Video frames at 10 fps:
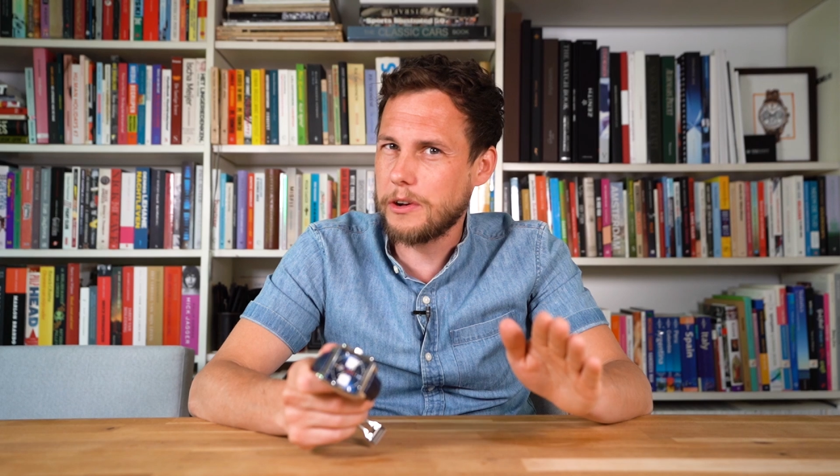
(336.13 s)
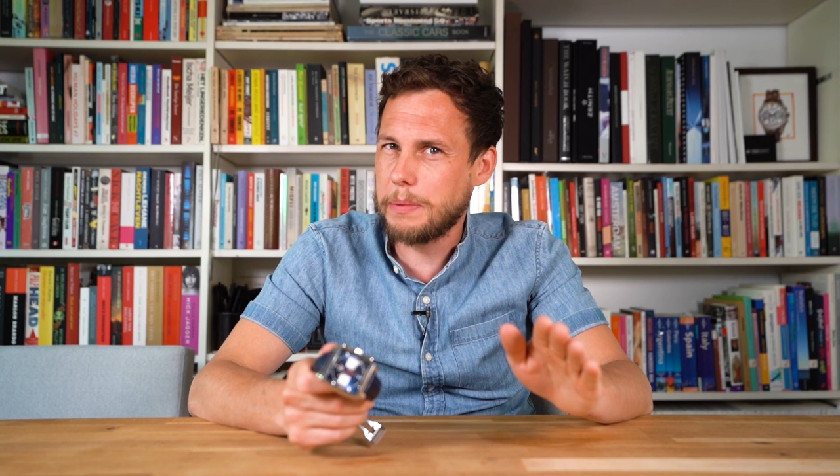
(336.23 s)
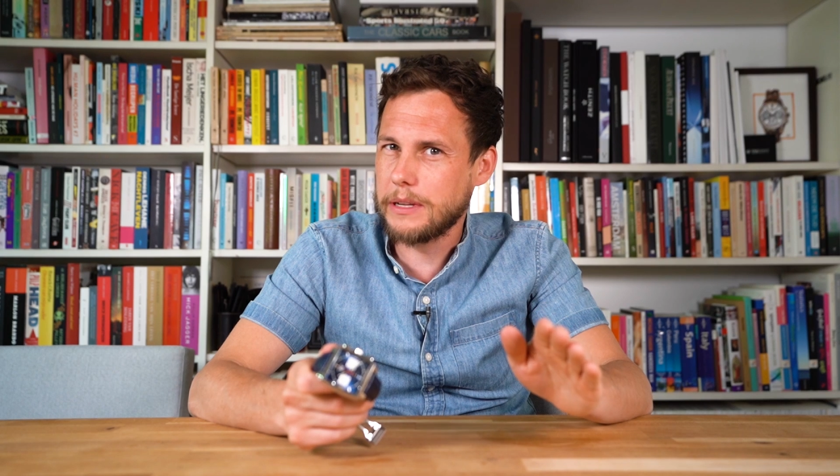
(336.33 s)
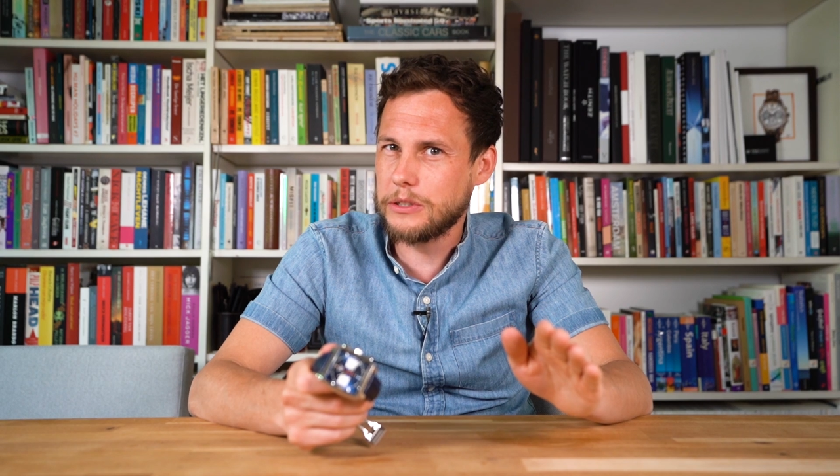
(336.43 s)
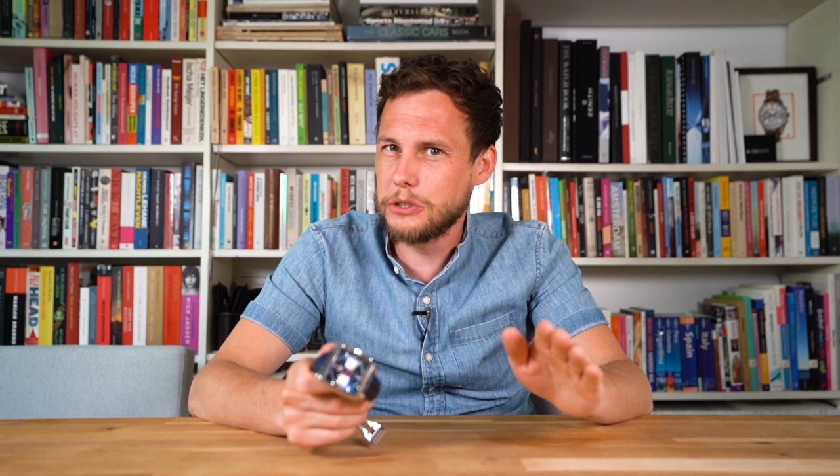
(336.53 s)

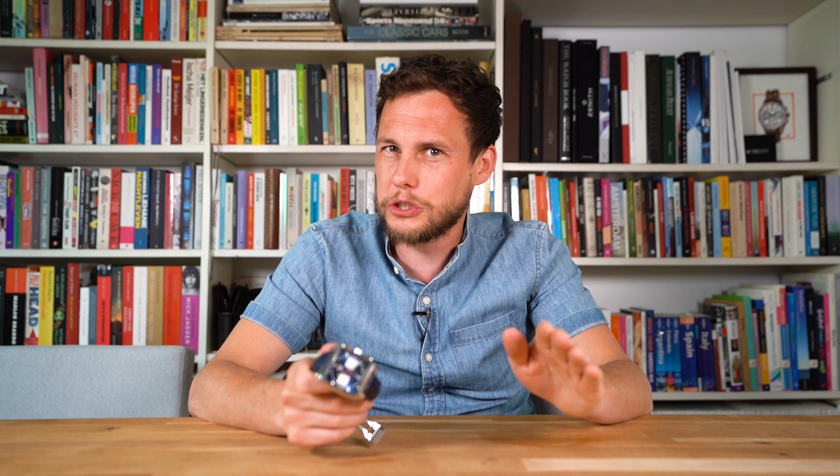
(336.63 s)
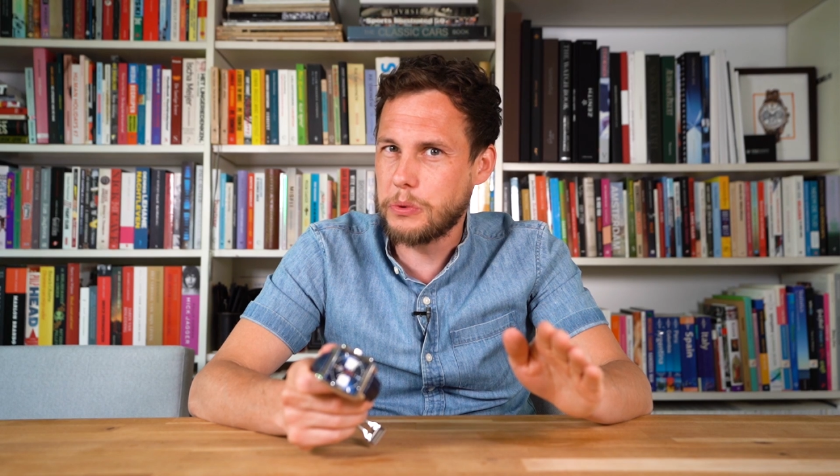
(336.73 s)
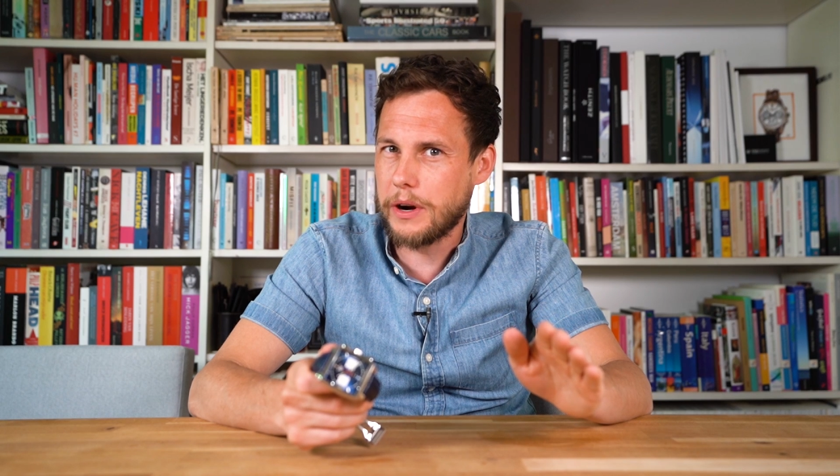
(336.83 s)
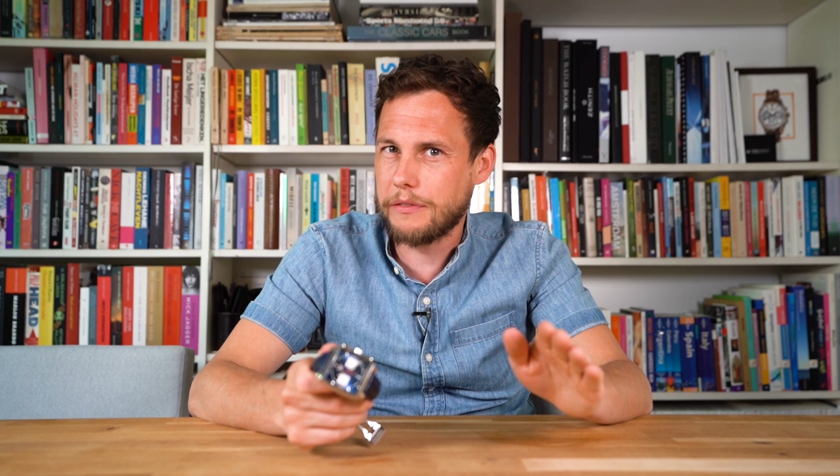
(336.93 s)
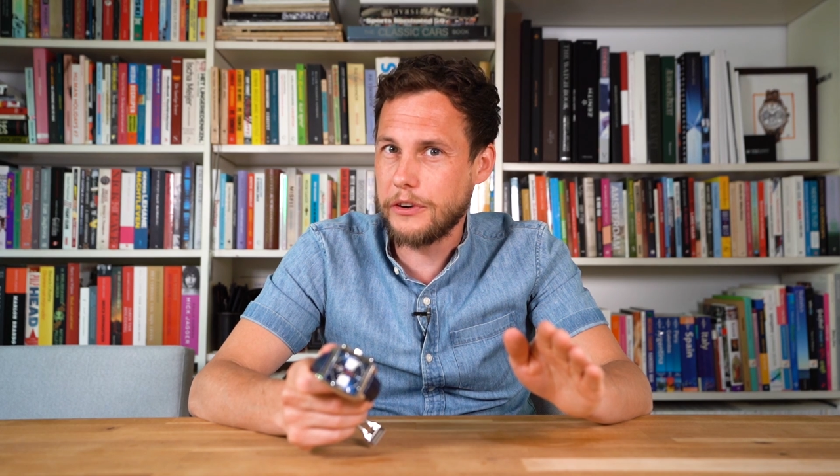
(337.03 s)
bit too
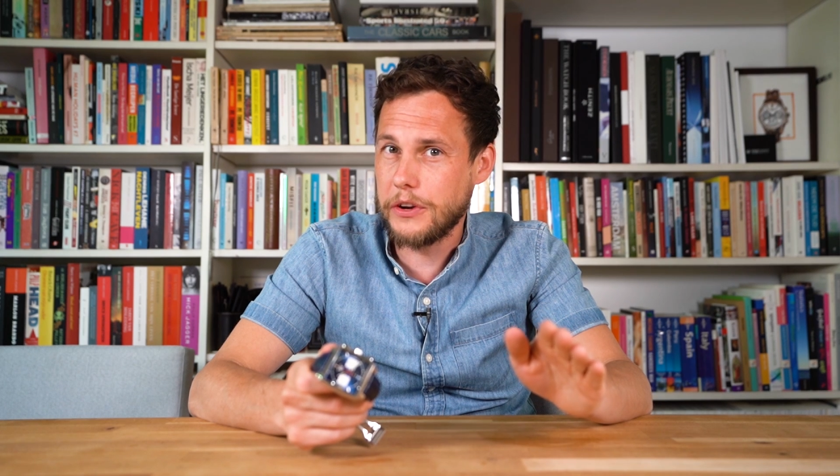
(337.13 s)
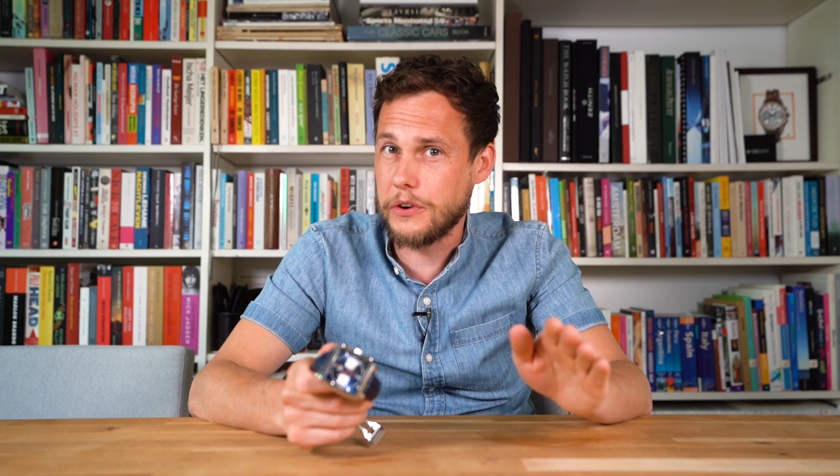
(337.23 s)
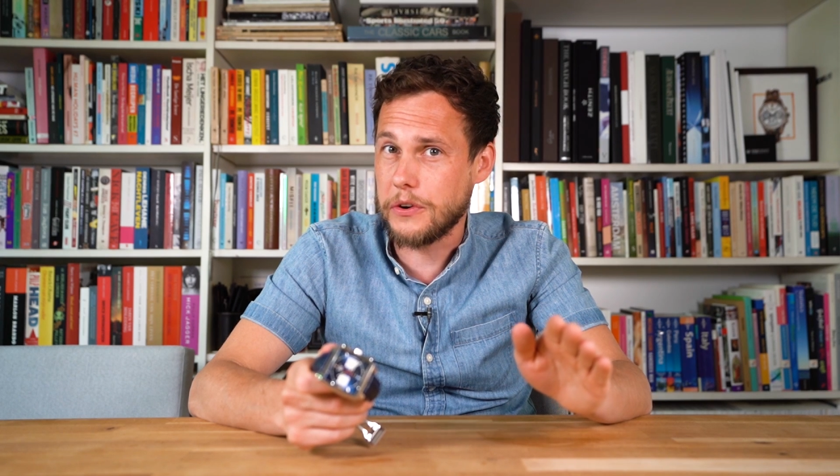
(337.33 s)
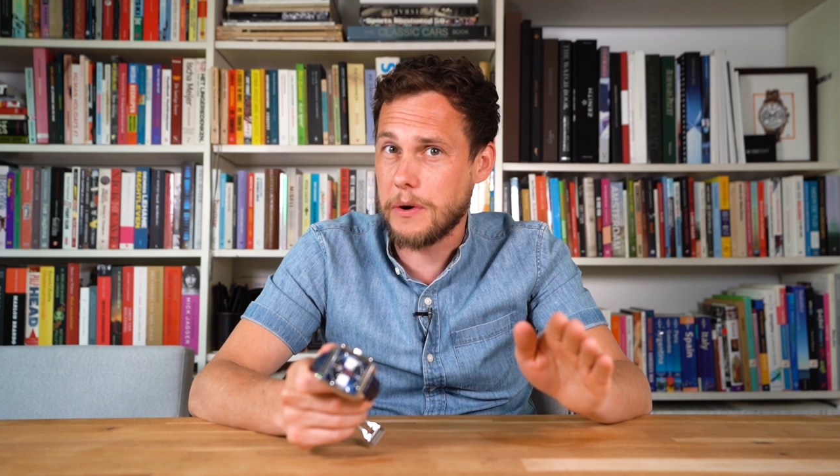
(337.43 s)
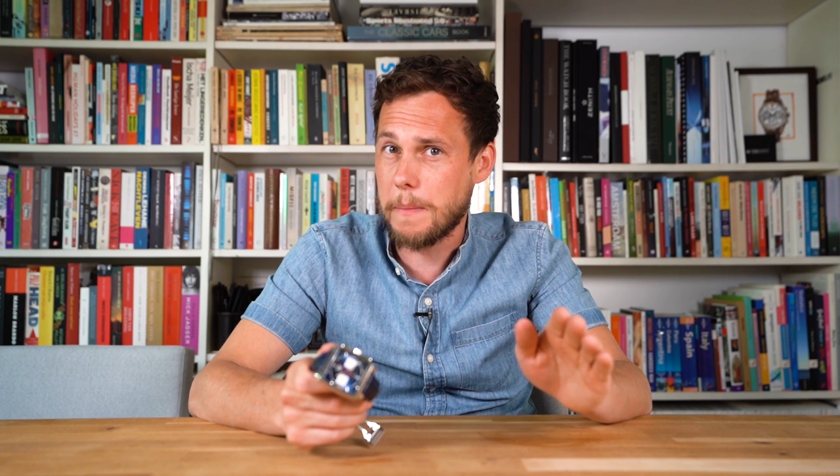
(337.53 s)
square for you?